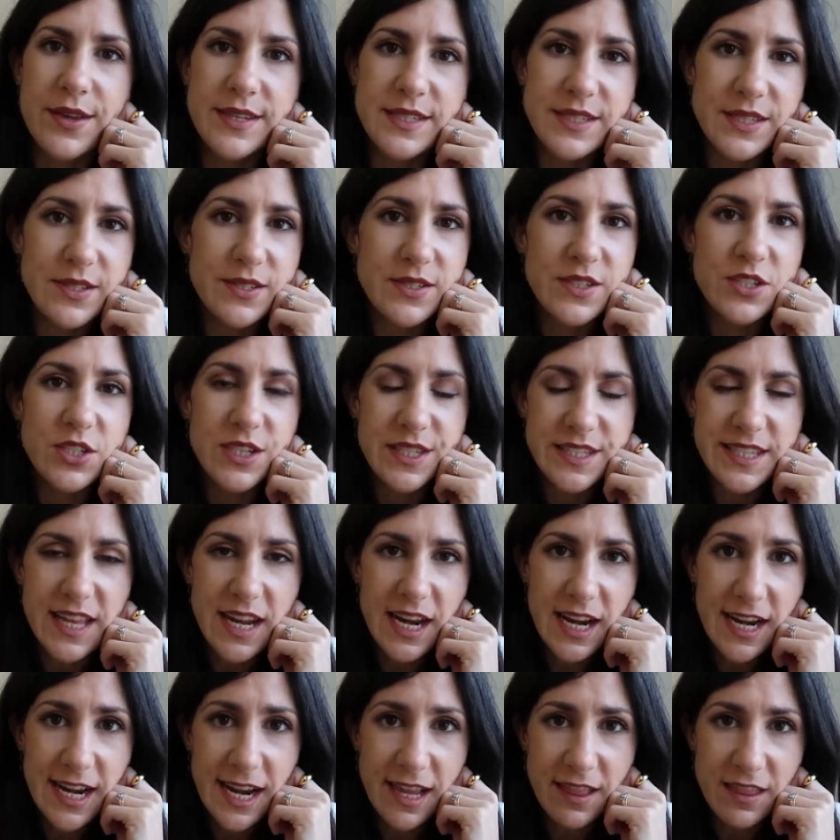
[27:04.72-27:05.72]
So I was just
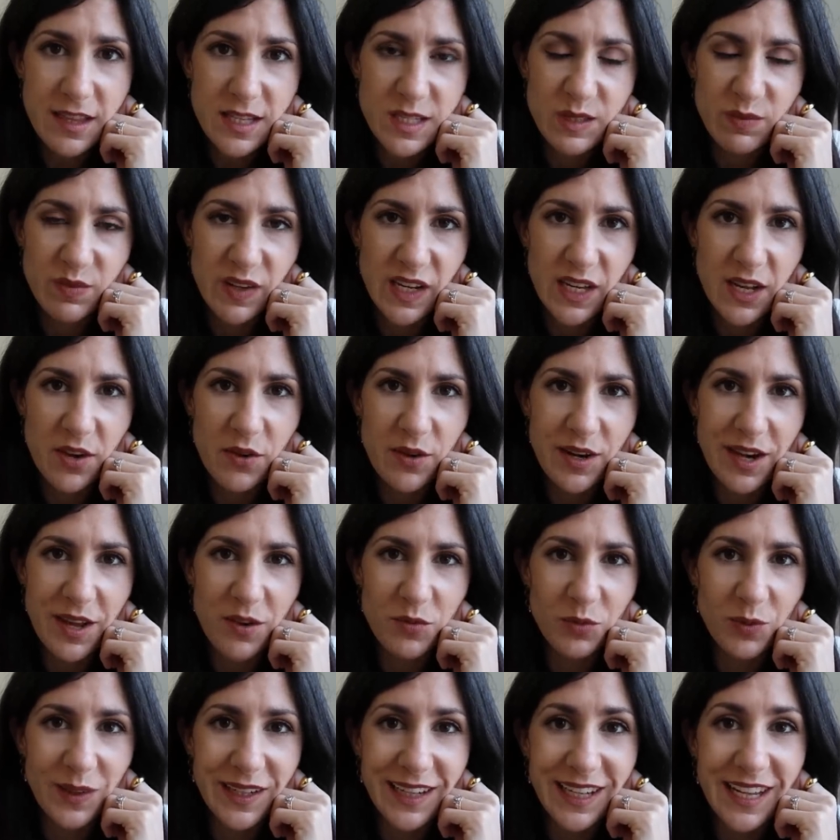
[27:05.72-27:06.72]
editing this video and
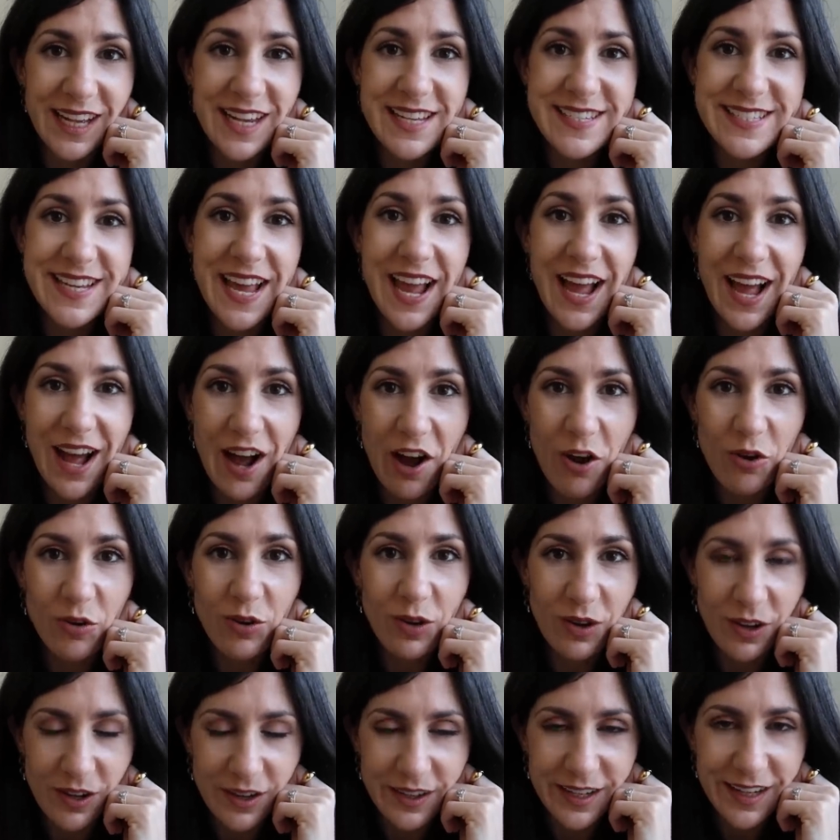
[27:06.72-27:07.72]
I realized how
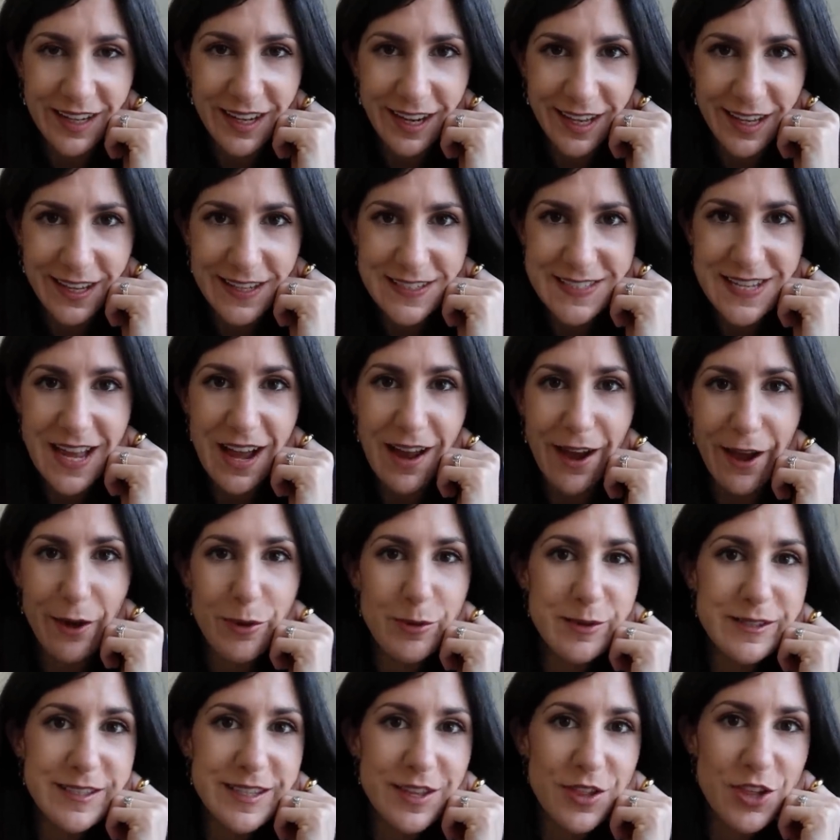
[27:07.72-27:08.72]
long it is.
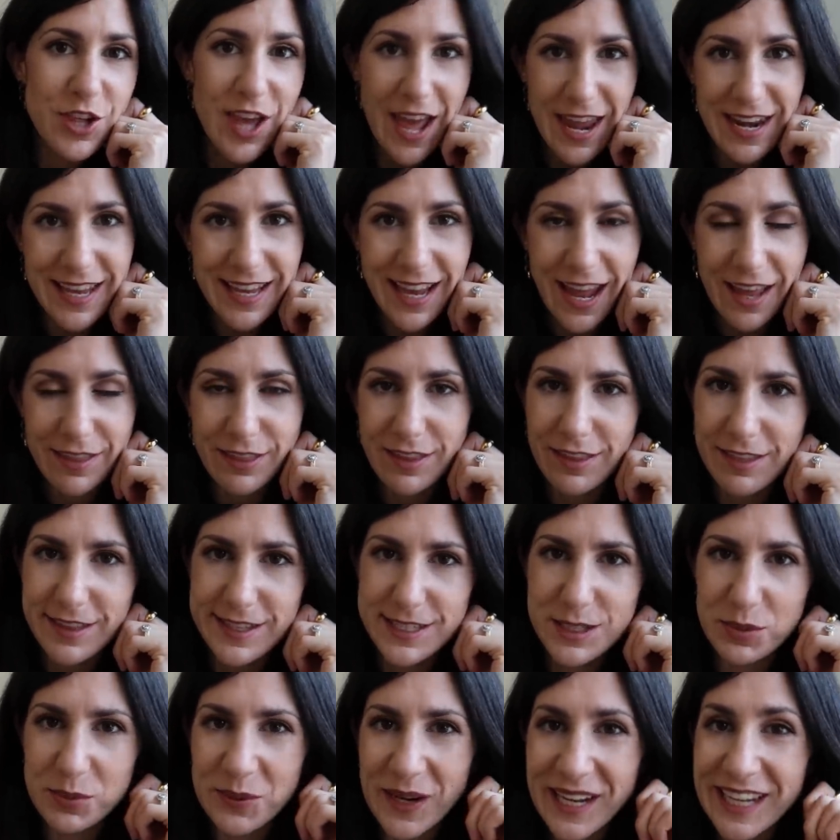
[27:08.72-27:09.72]
I was a chatty Cathy
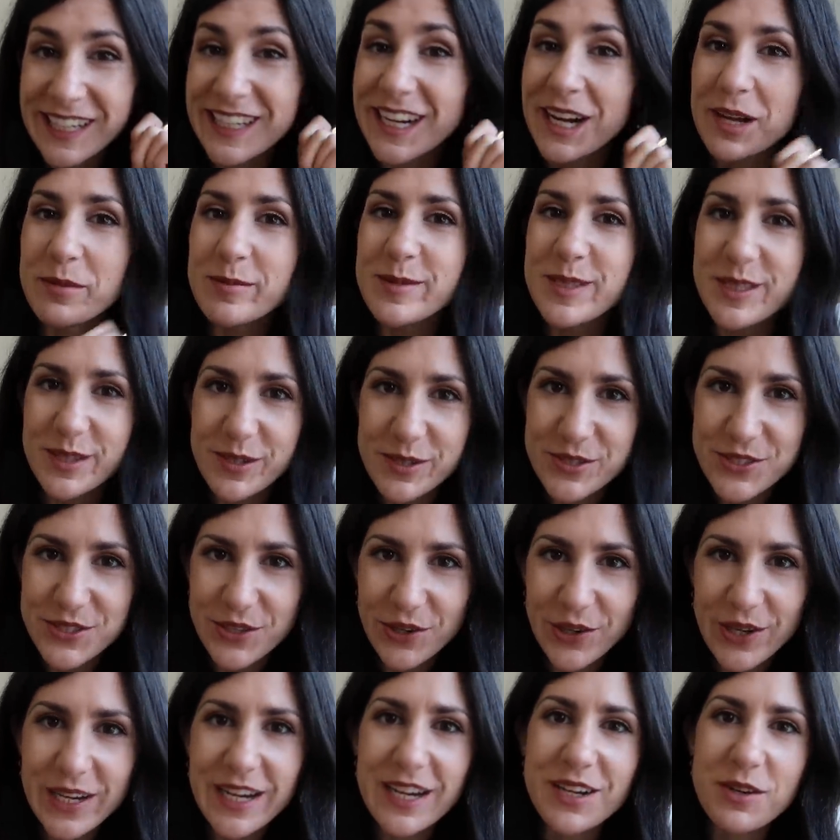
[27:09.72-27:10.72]
this week. I'm so
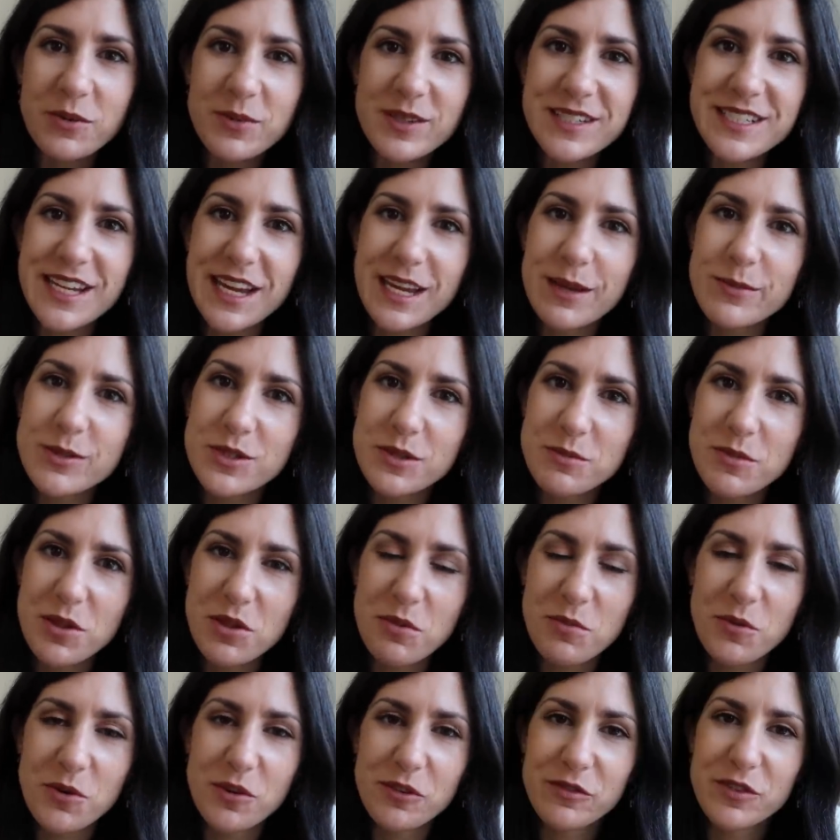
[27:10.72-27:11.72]
sorry. I don't want to take up too
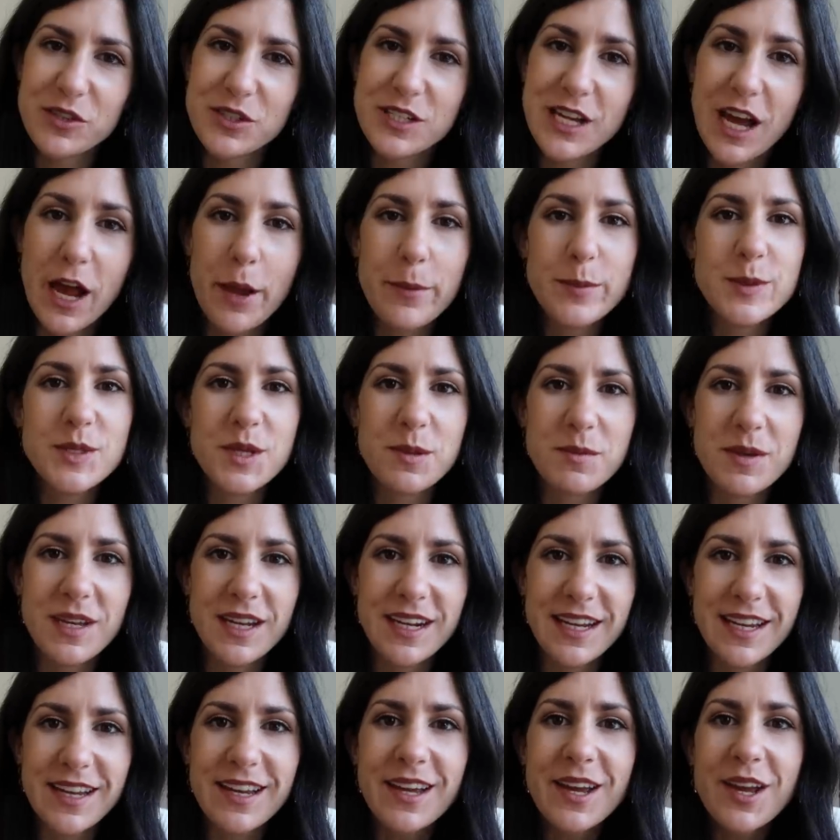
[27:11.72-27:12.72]
much more of your time, so I'm
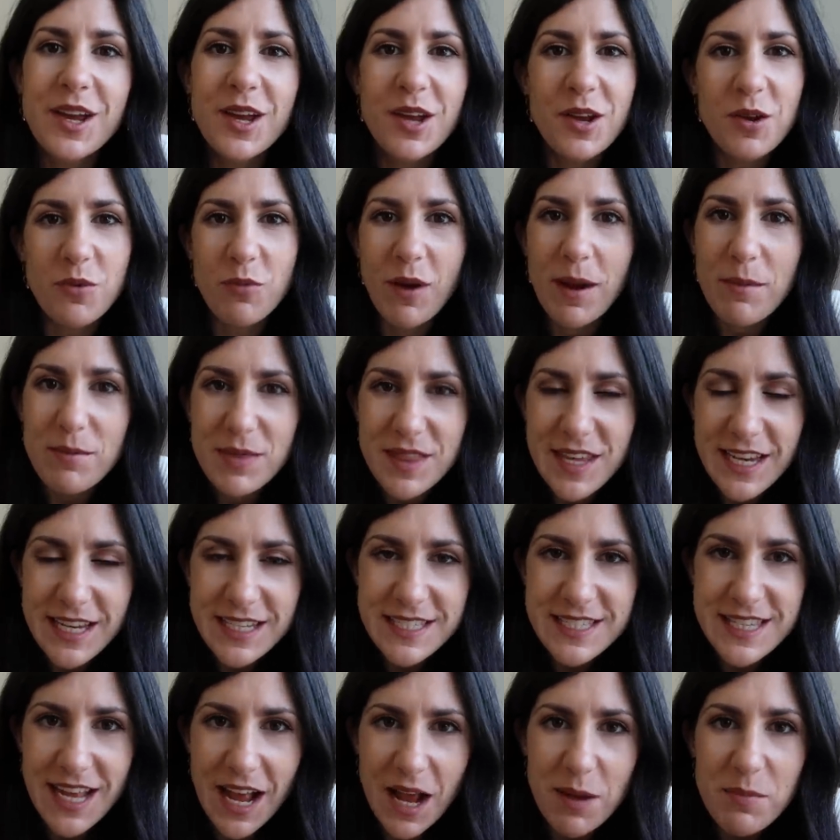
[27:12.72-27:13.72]
gonna wrap
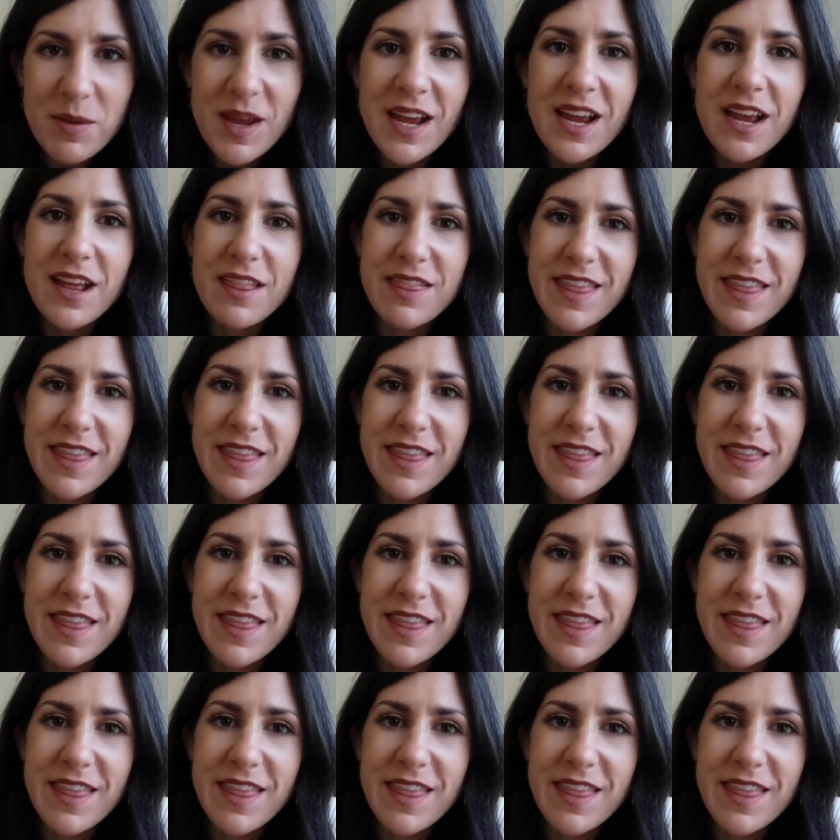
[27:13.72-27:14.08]
things up.